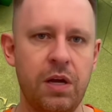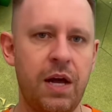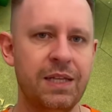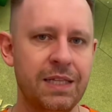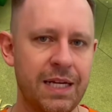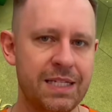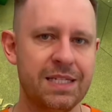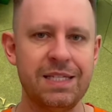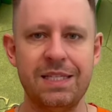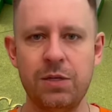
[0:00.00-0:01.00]

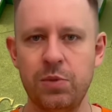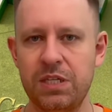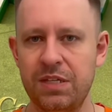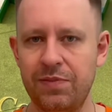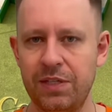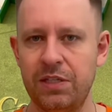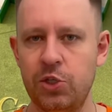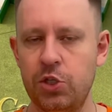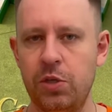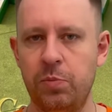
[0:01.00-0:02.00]
unless they receive an
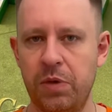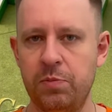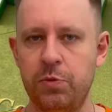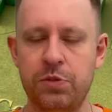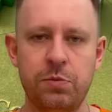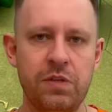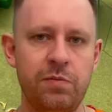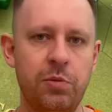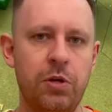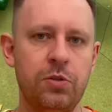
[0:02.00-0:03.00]
additional paper strength
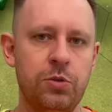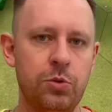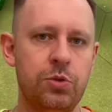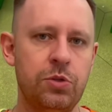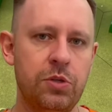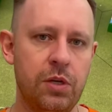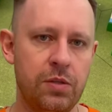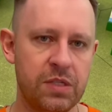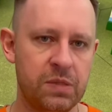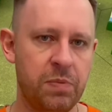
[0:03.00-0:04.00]
block due to the
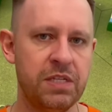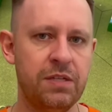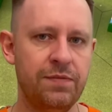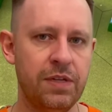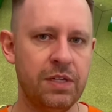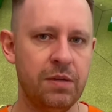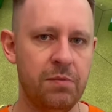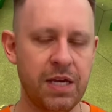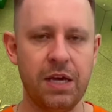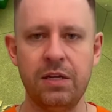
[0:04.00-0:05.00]
specific
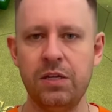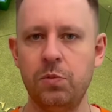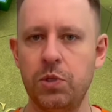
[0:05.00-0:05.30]
mechanic,